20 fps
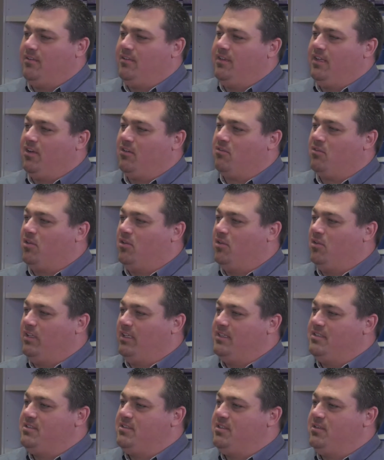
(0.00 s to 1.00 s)
Their
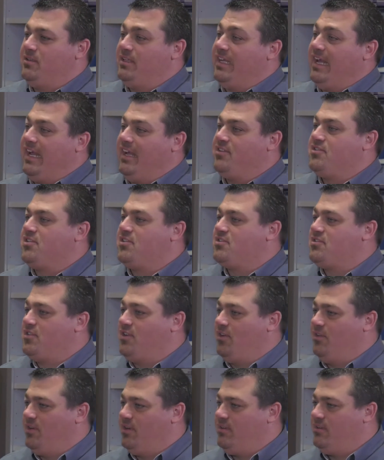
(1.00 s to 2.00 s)
role is to engage our
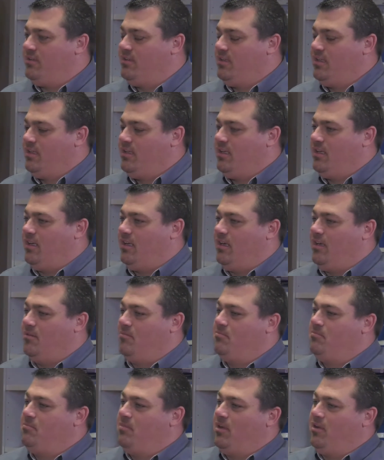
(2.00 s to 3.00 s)
student,
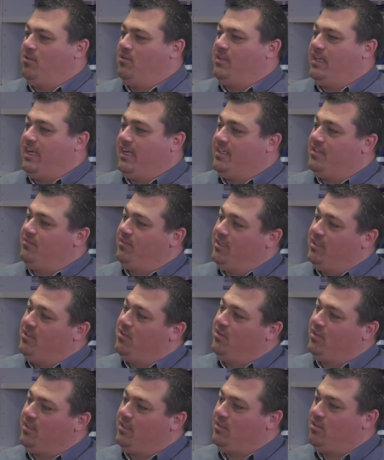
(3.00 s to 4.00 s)
both actively
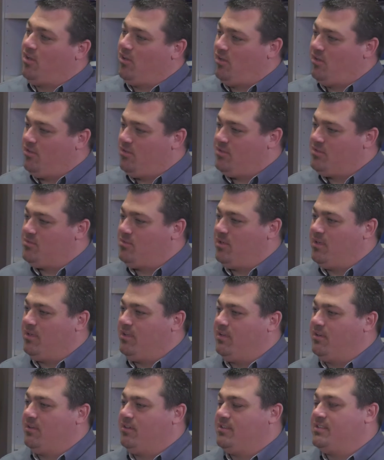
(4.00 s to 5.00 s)
during calls where
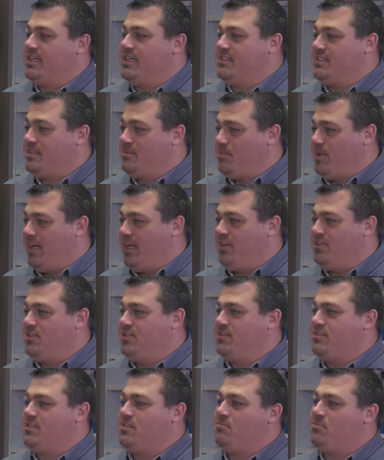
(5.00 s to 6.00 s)
they're assessing
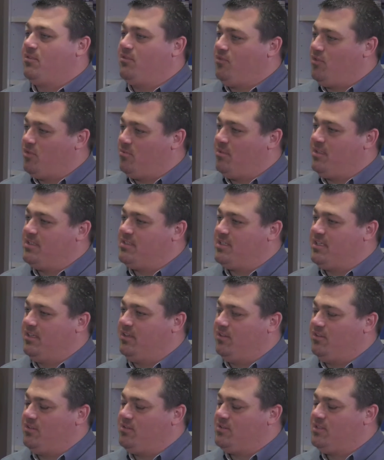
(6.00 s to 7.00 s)
patients and performing
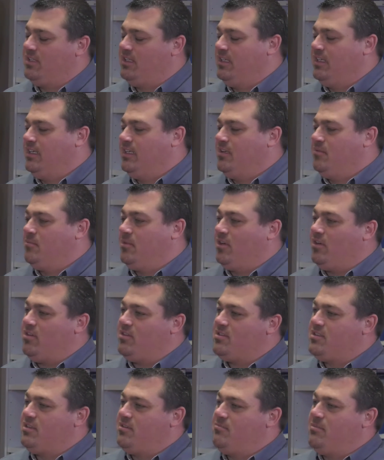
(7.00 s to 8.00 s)
skills, but
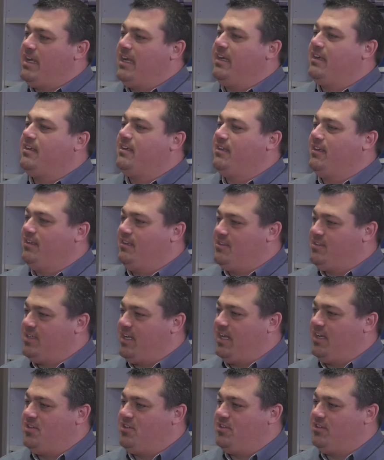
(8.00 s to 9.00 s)
also back in the
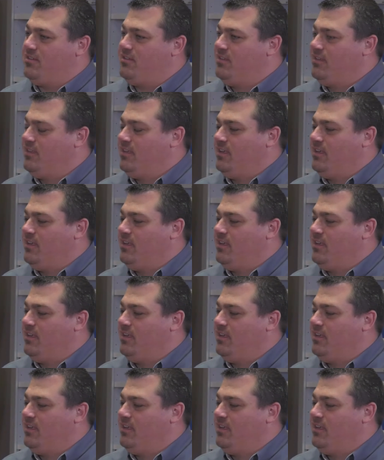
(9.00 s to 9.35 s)
station